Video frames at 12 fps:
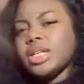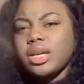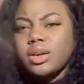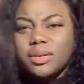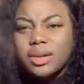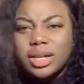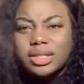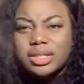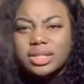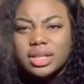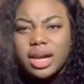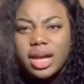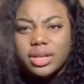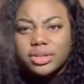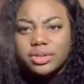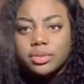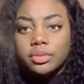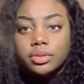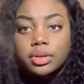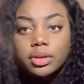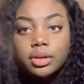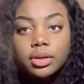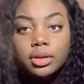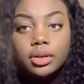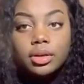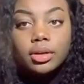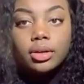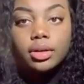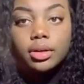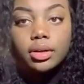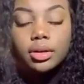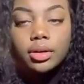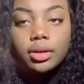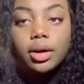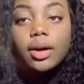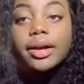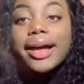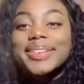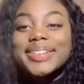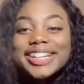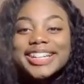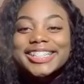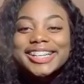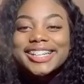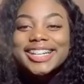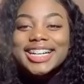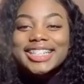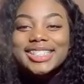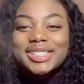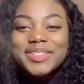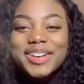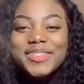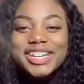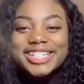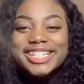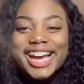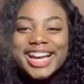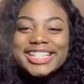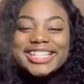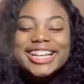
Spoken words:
What else did I do? Oh yeah, I'm gonna tell y'all about my stats.